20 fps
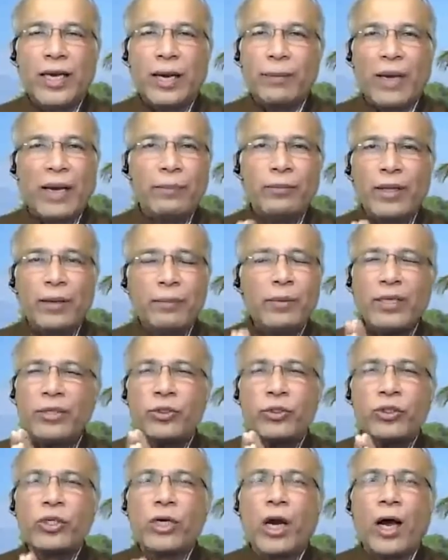I'm
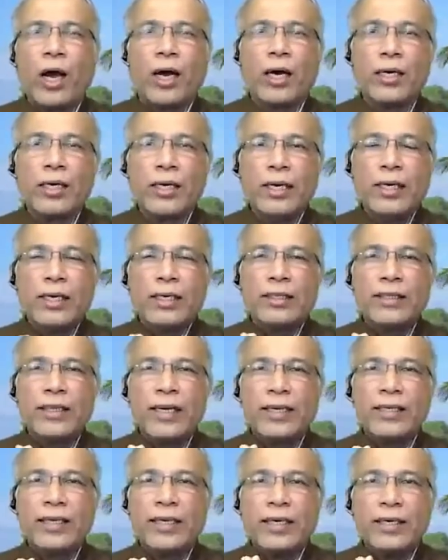just shocked
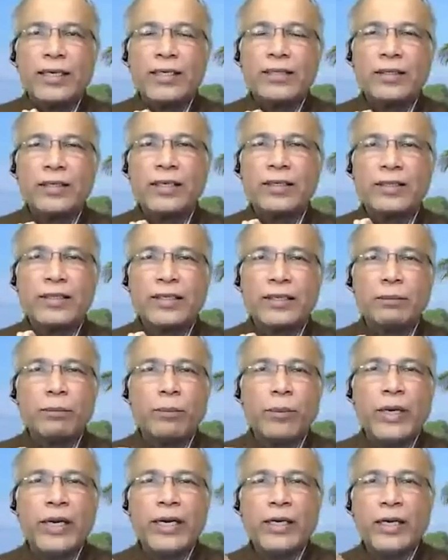that the industry has
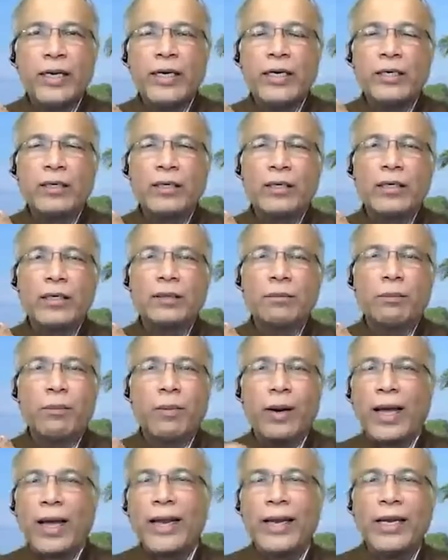completely turned
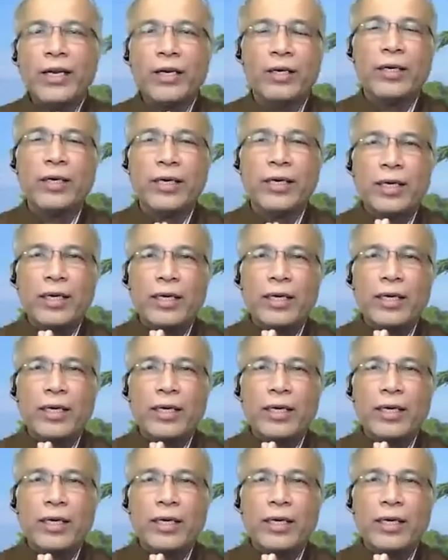blind